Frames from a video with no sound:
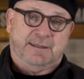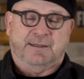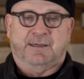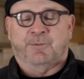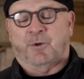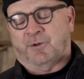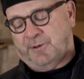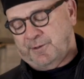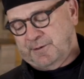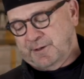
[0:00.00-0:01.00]

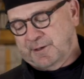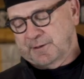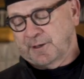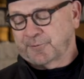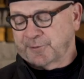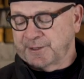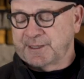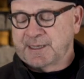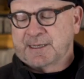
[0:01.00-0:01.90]
Montlandrie.